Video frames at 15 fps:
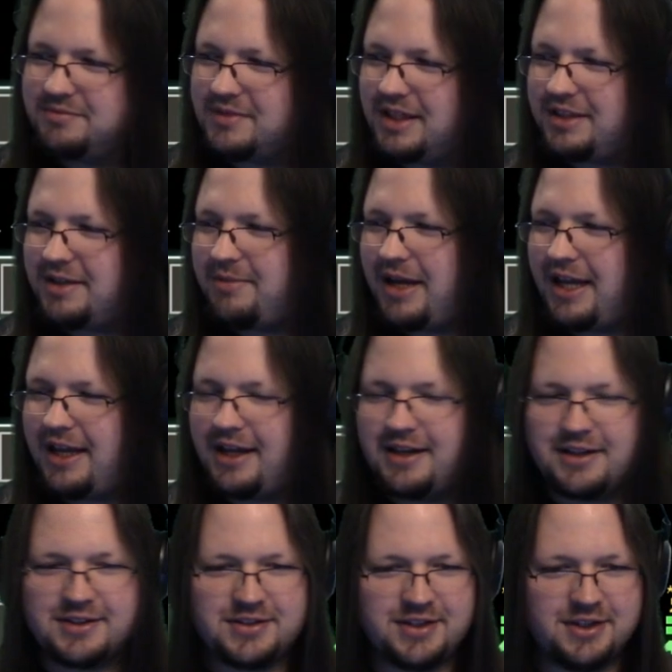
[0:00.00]
Got them hand
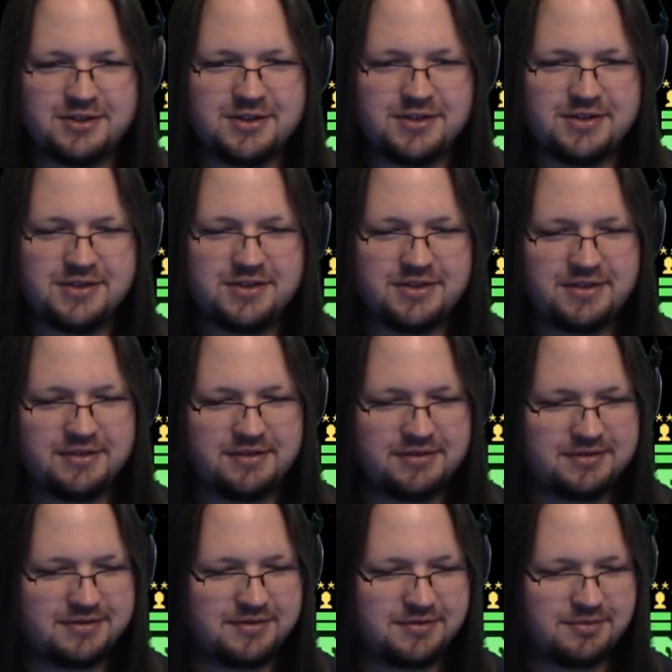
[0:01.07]
extensions.
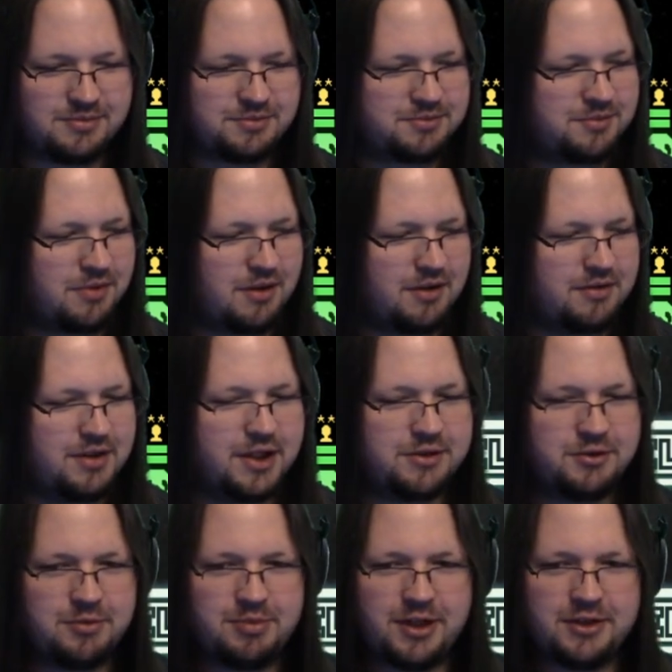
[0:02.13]
Thanks
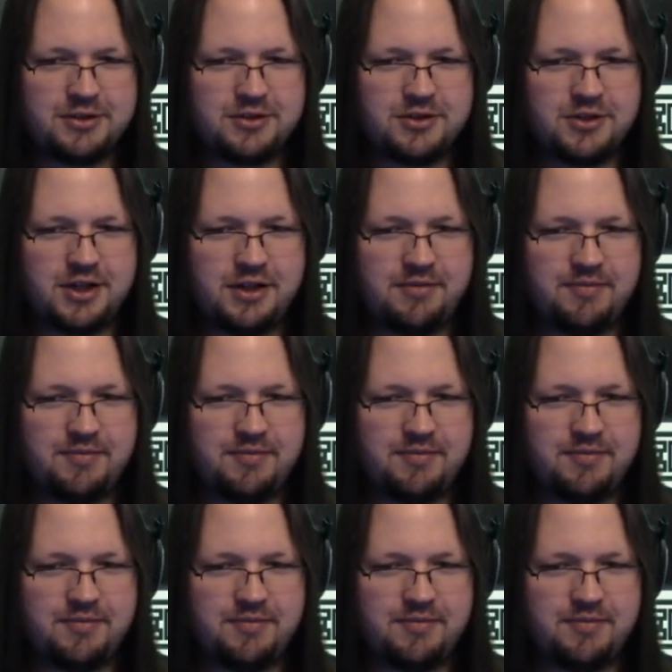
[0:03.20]
for your patience, chat.